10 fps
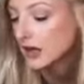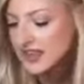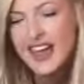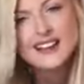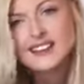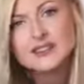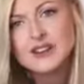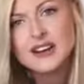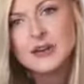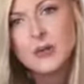Yeah, I don't
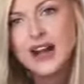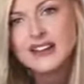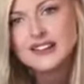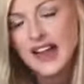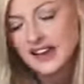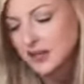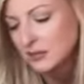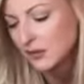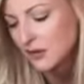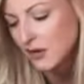really know why it's sat at
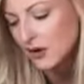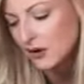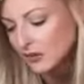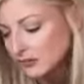number 4.